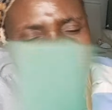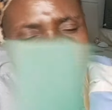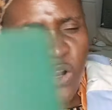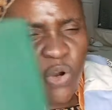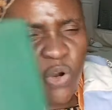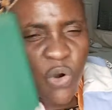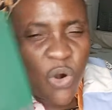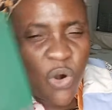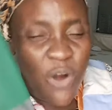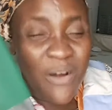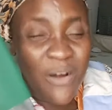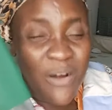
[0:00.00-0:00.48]

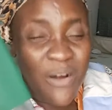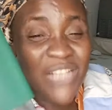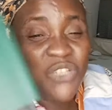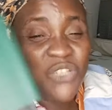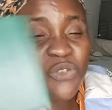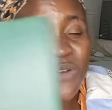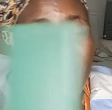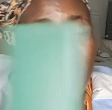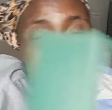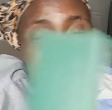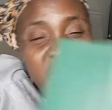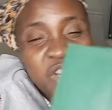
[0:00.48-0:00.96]

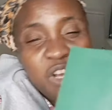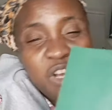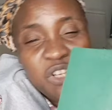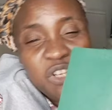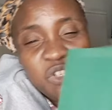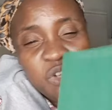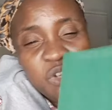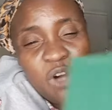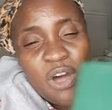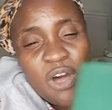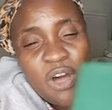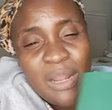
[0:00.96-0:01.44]

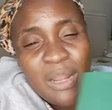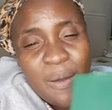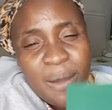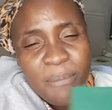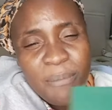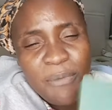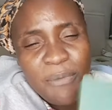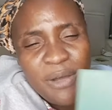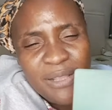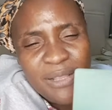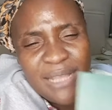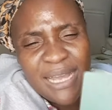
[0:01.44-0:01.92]
Congratulations to all our
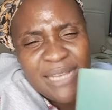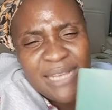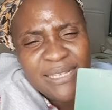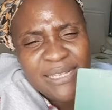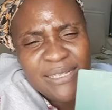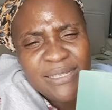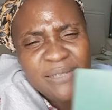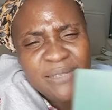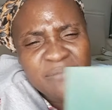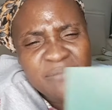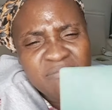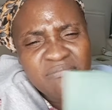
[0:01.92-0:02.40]
mothers.
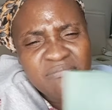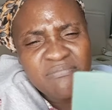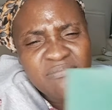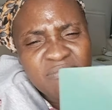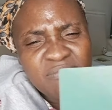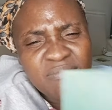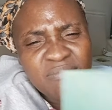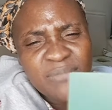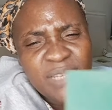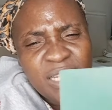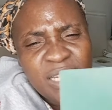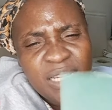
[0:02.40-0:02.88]

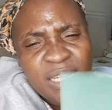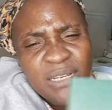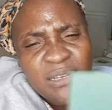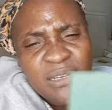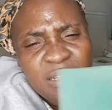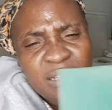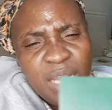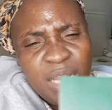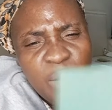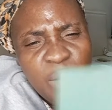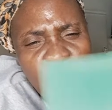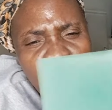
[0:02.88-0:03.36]

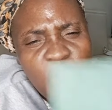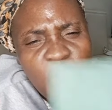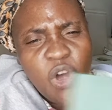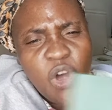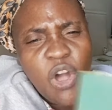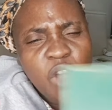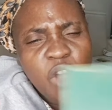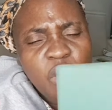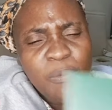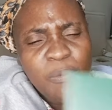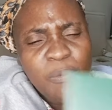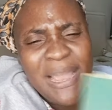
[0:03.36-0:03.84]
They will
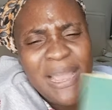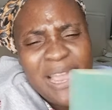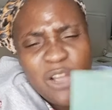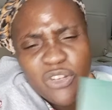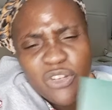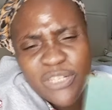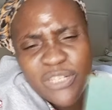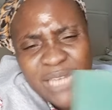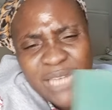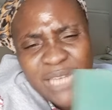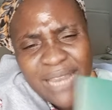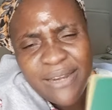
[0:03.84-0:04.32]
call you by
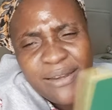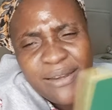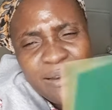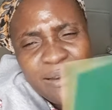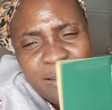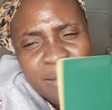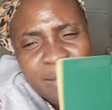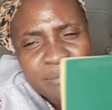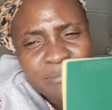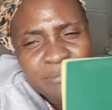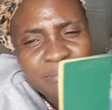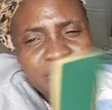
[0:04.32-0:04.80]
your child
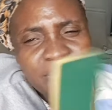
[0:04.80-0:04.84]
name.